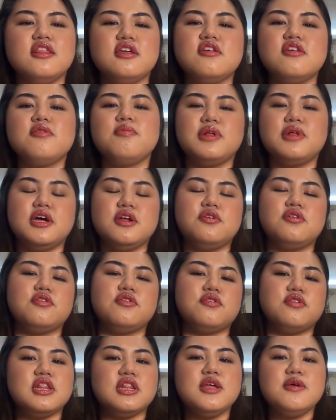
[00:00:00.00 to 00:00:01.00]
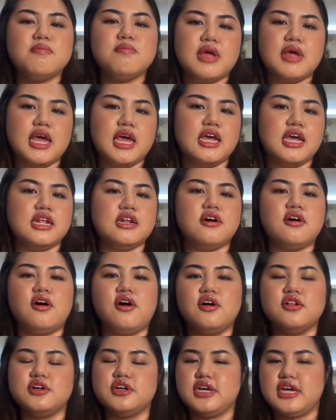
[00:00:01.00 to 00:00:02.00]
This blend was really made
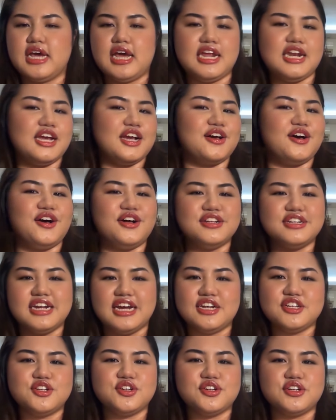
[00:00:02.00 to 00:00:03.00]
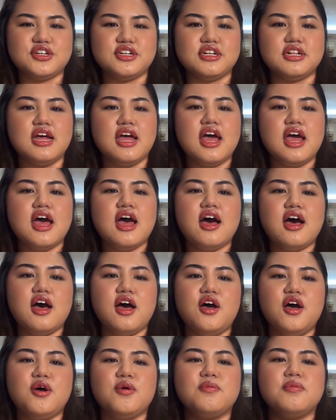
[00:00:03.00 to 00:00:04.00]
all organic, all natural.
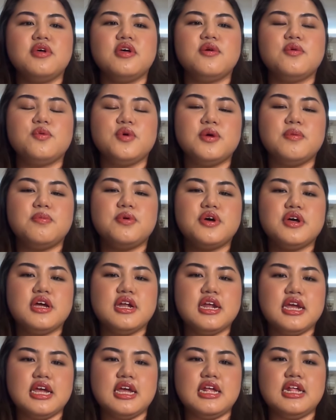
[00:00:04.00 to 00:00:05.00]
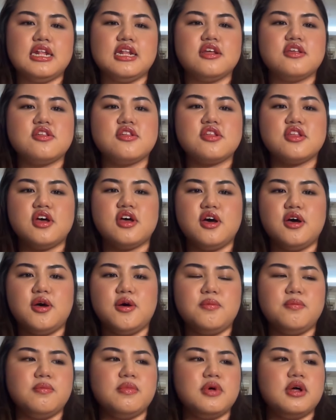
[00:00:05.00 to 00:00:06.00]
We put in
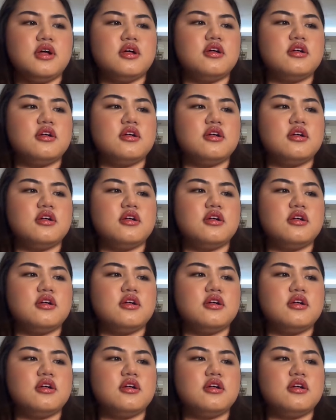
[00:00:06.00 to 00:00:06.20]
some